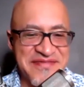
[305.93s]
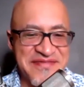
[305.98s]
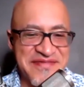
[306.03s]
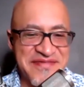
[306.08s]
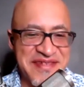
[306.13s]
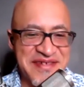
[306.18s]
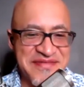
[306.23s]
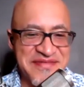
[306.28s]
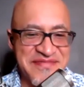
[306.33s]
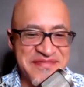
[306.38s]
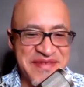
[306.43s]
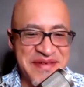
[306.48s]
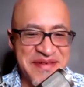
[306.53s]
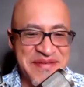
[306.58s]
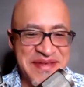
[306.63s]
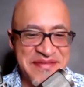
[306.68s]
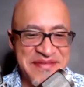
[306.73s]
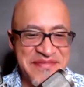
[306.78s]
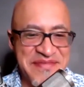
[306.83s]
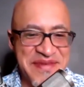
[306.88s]
you know,
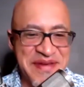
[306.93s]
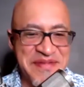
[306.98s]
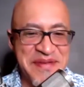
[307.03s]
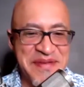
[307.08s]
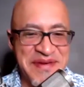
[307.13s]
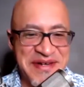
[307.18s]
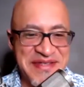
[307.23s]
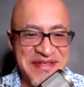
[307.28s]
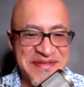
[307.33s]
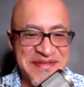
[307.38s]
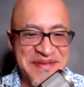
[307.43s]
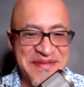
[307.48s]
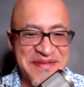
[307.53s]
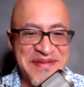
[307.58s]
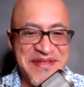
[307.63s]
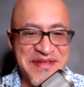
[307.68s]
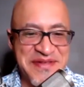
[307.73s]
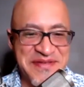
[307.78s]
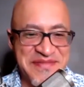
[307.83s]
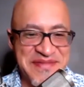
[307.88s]
maybe a month, maybe
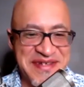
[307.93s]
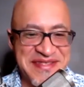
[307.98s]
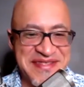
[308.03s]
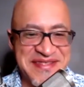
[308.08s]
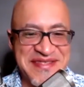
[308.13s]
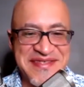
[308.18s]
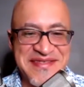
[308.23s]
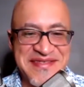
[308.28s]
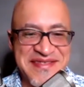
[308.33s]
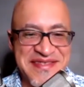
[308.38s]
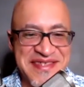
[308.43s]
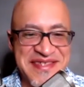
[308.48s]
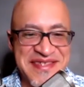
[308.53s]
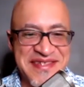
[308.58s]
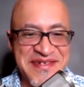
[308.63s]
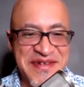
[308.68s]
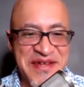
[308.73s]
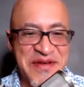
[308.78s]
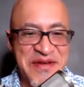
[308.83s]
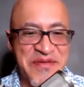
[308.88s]
2 months, and you know,
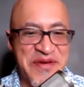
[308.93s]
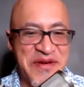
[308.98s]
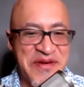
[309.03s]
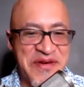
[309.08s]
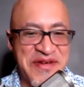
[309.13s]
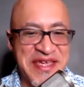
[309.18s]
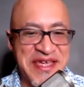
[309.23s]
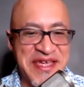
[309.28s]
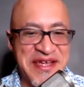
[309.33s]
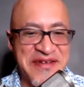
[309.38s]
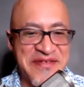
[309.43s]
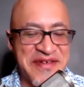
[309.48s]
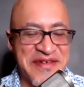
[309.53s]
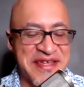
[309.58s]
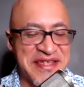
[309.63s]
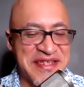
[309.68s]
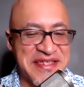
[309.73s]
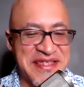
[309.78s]
here we are a year in,